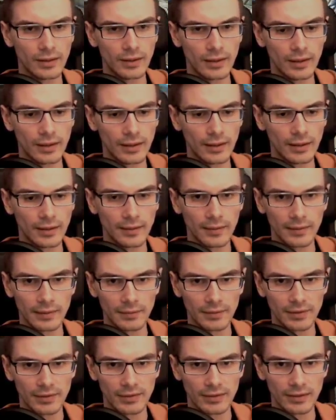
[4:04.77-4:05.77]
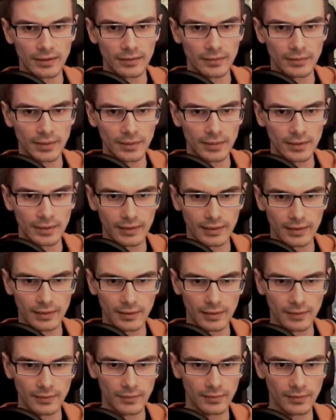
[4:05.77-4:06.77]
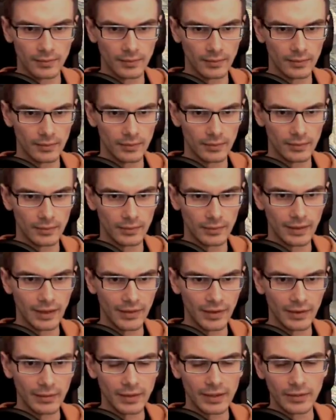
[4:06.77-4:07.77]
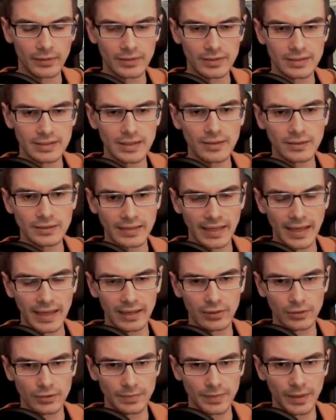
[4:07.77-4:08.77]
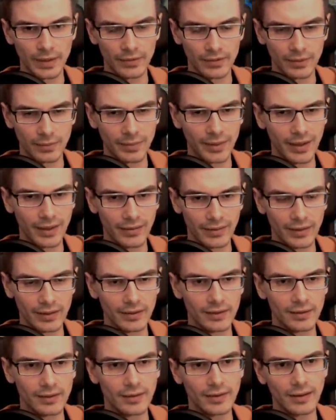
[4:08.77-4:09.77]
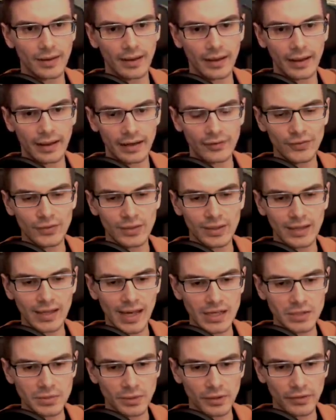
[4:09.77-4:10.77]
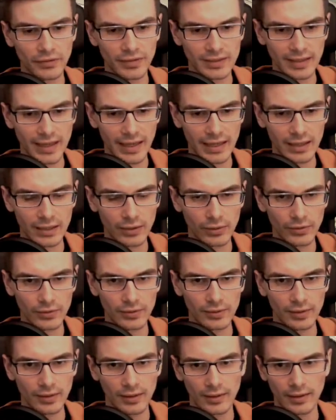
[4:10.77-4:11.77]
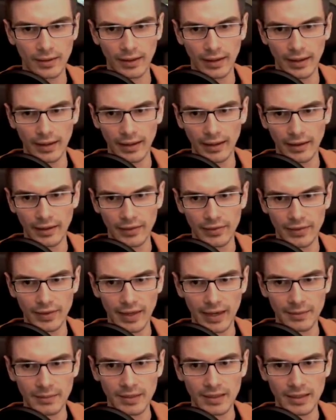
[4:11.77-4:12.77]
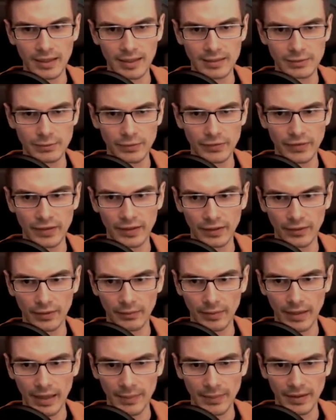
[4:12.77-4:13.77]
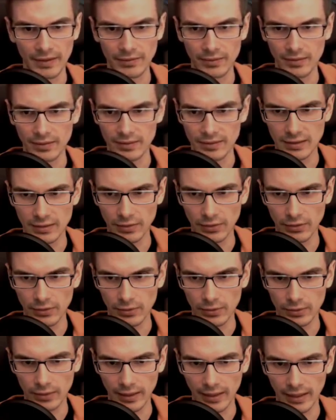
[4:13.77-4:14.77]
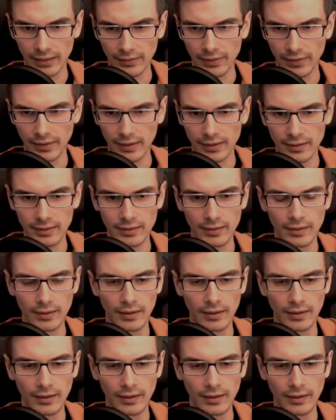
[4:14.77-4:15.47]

Let me see. Maybe I can get it on here. Yeah, there we go. You see those echoes bouncing back there. And if you catch one of these echoes, the enemy is revealed on the map, as you can see with Khan right there.